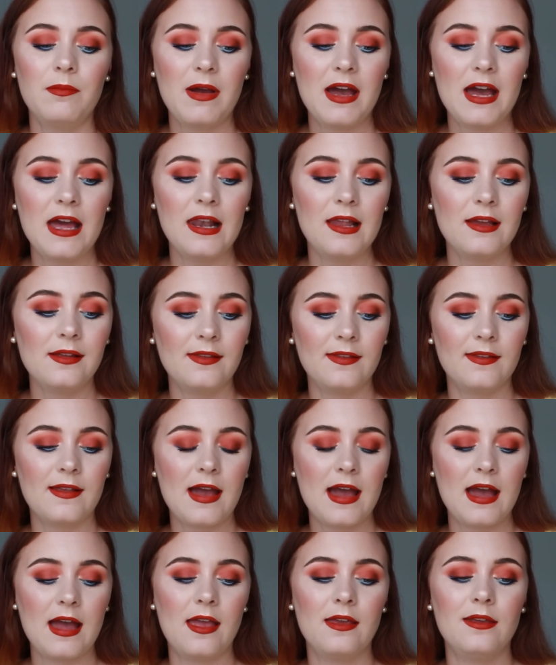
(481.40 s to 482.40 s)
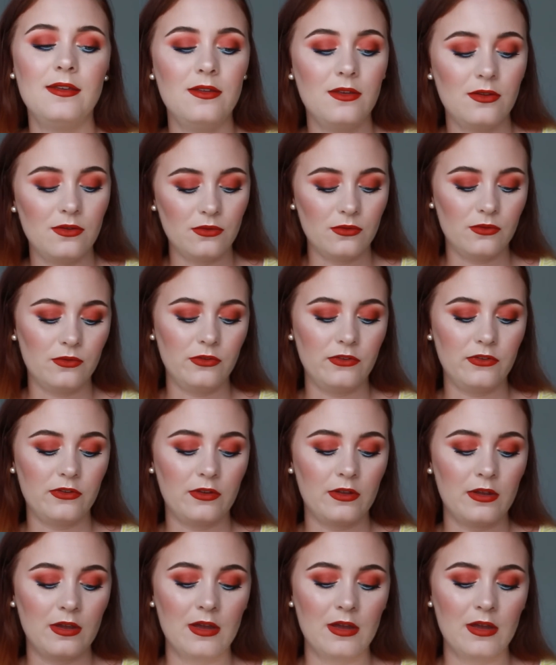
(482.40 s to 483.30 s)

palettes I used,